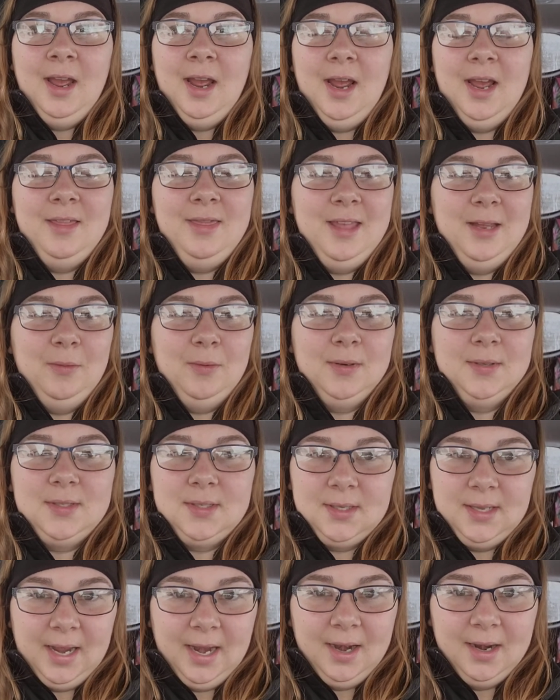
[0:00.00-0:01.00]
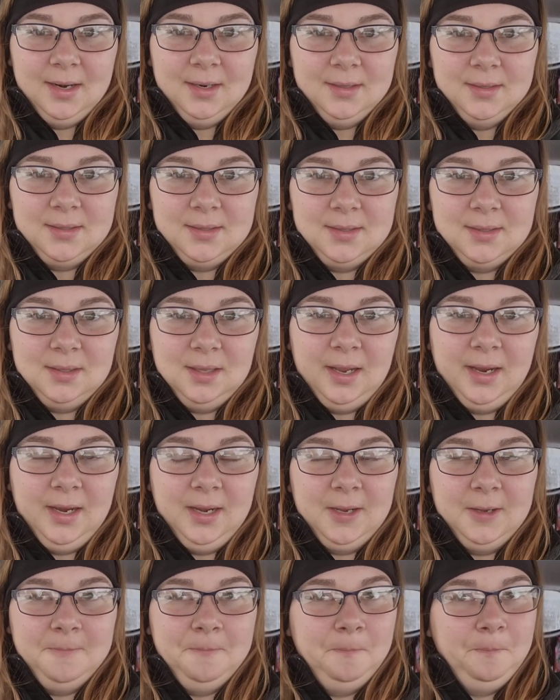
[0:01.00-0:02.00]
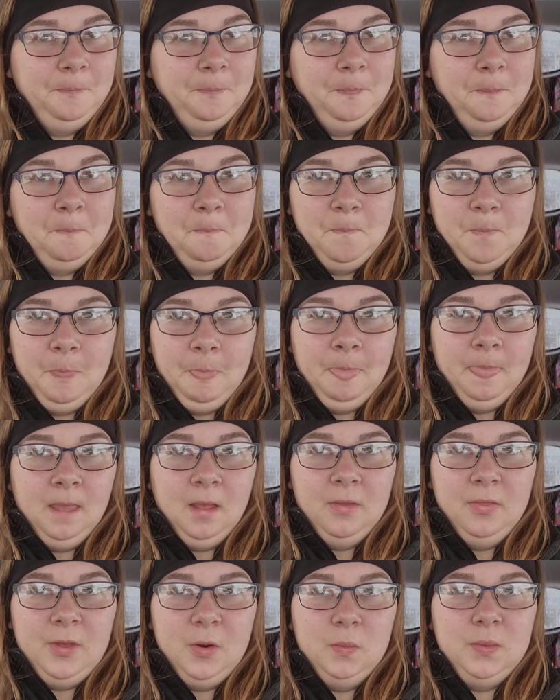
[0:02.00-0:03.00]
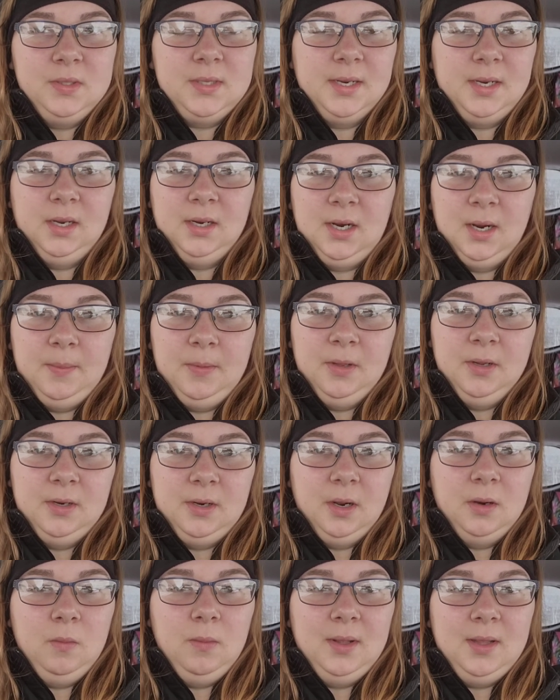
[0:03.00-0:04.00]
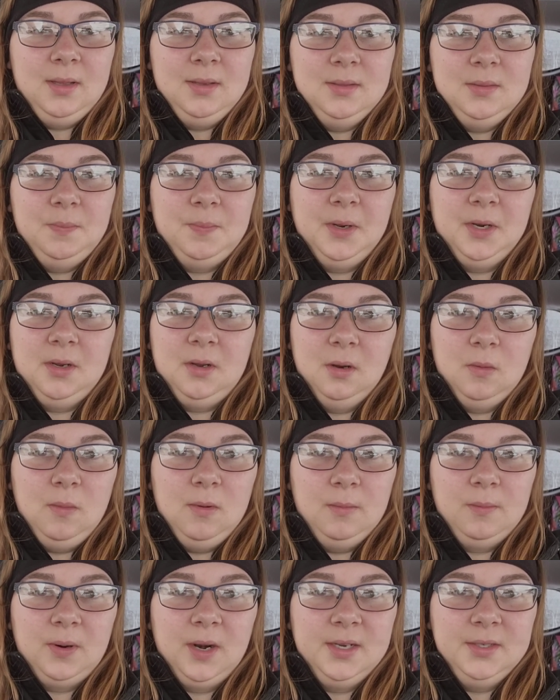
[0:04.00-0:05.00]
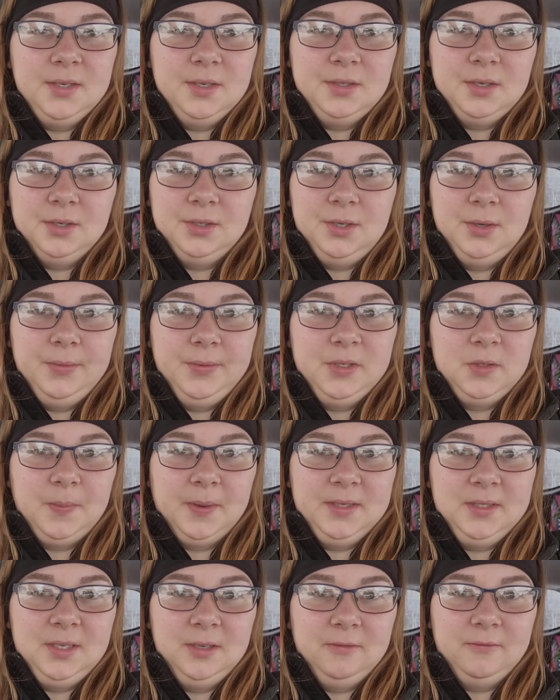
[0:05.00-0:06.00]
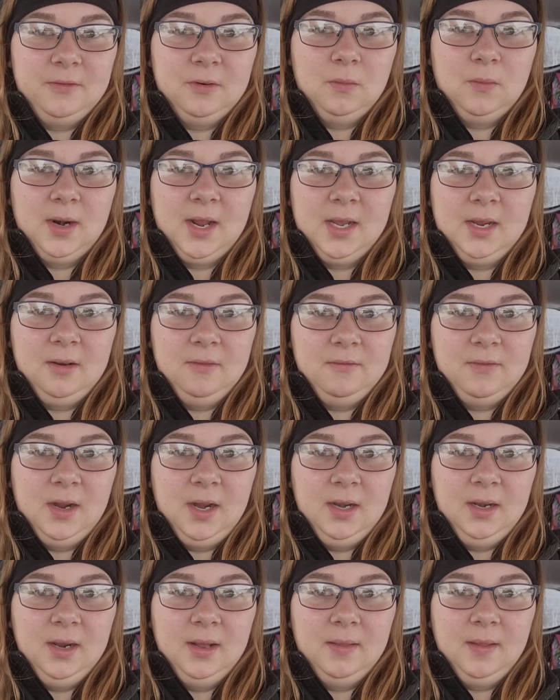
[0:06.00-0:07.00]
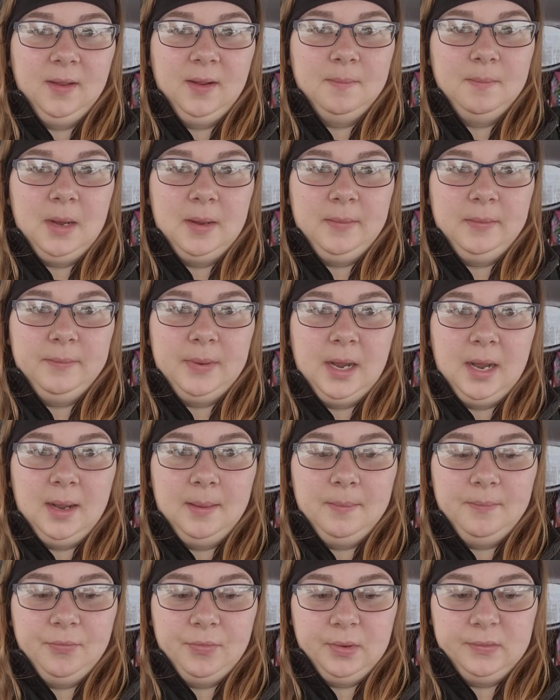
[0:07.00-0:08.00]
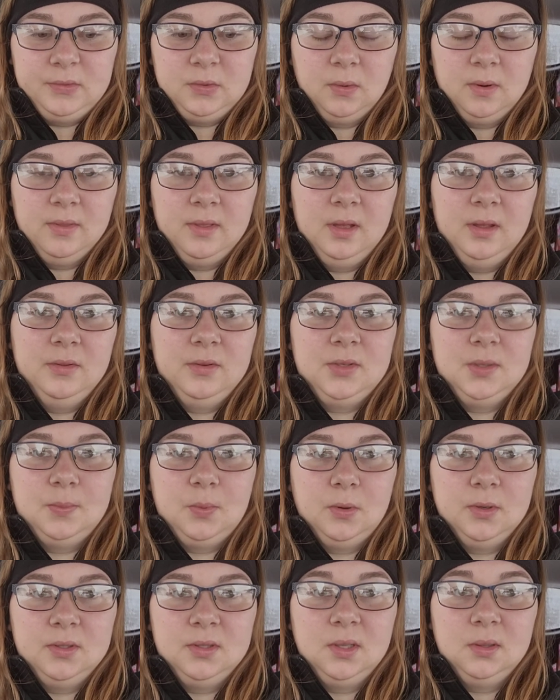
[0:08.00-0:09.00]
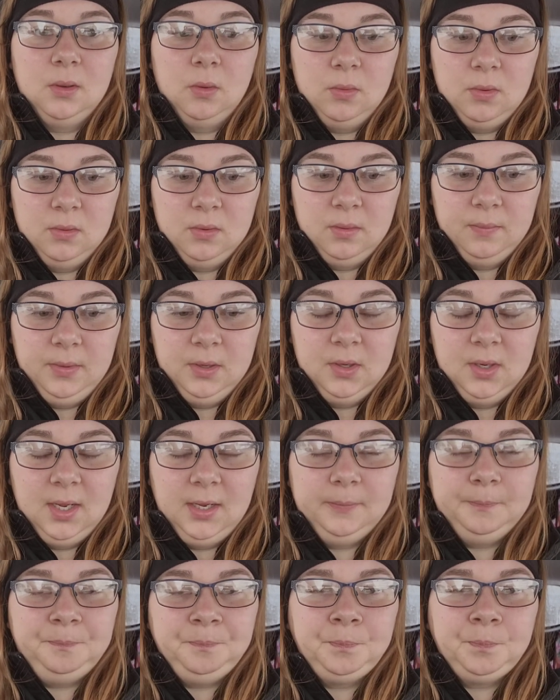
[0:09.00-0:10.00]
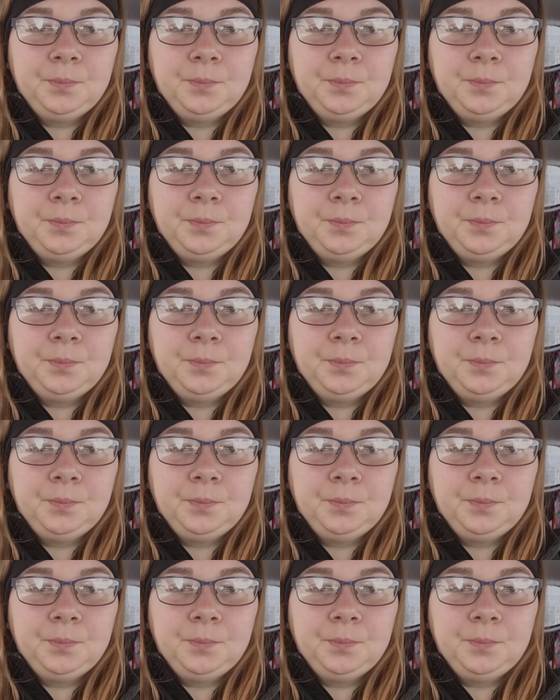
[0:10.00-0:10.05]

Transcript: And they were scarce. Like there was like a couple of Goodwills, but Goodwill prices are too expensive for what I can find at like mom and pop thrift store that supports the local community.